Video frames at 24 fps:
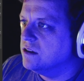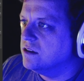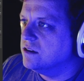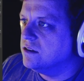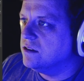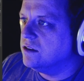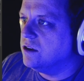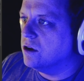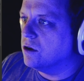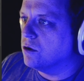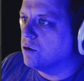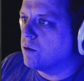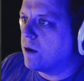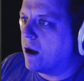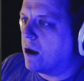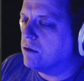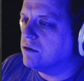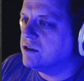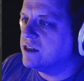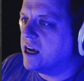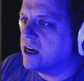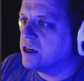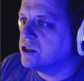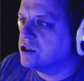you know,
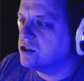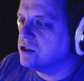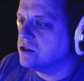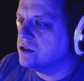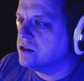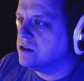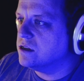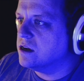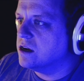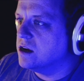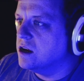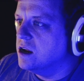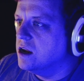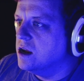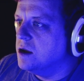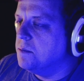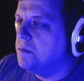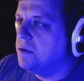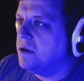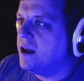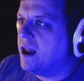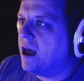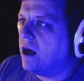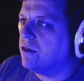ground texture,
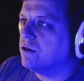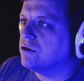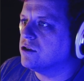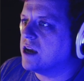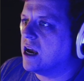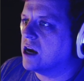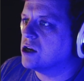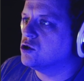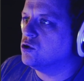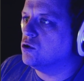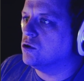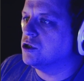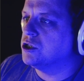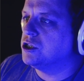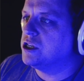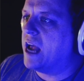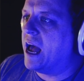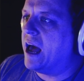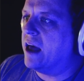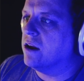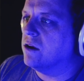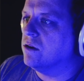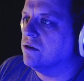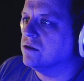but now there's actual
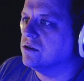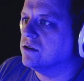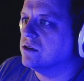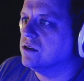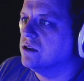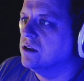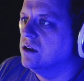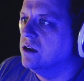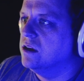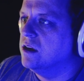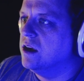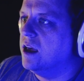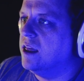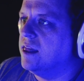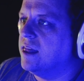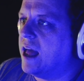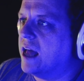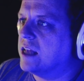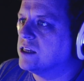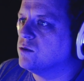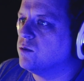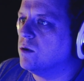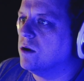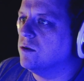shadows, and
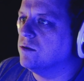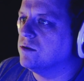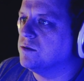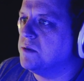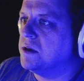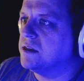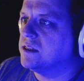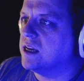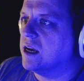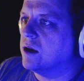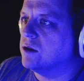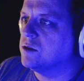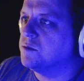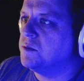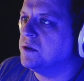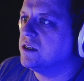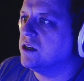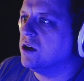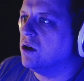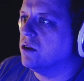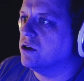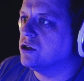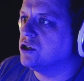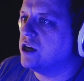that's what I was missing. I was
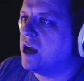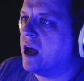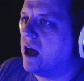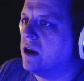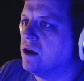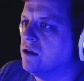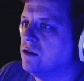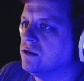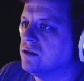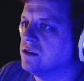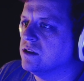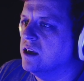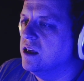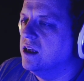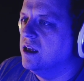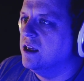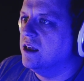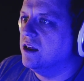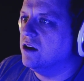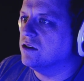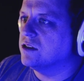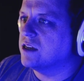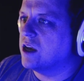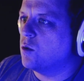missing all the shadows,
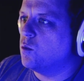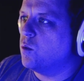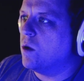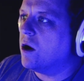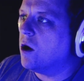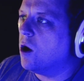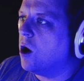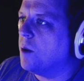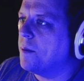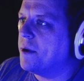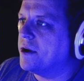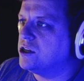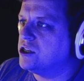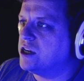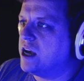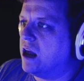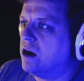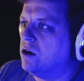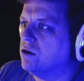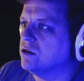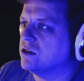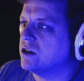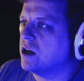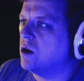and I was like, where are my
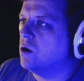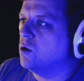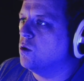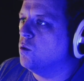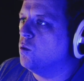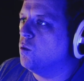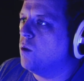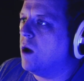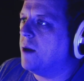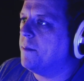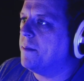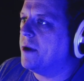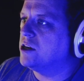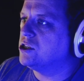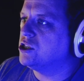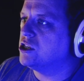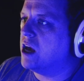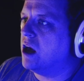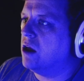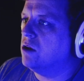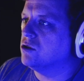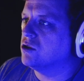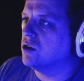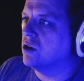shadows? I don't know why my
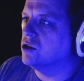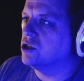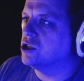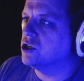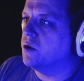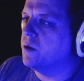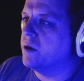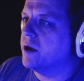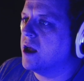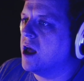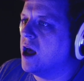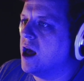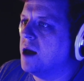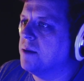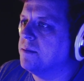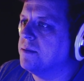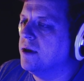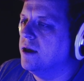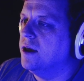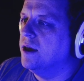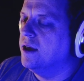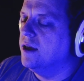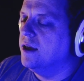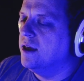shadows aren't showing up,
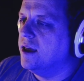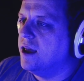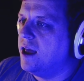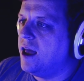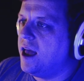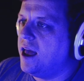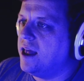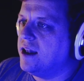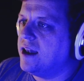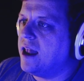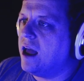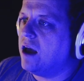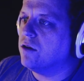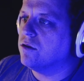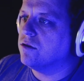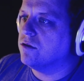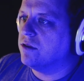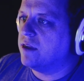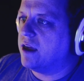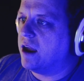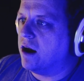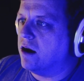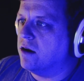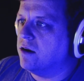and now they're
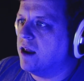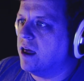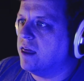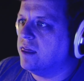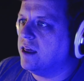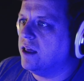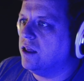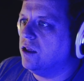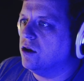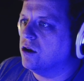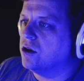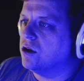there. Now they look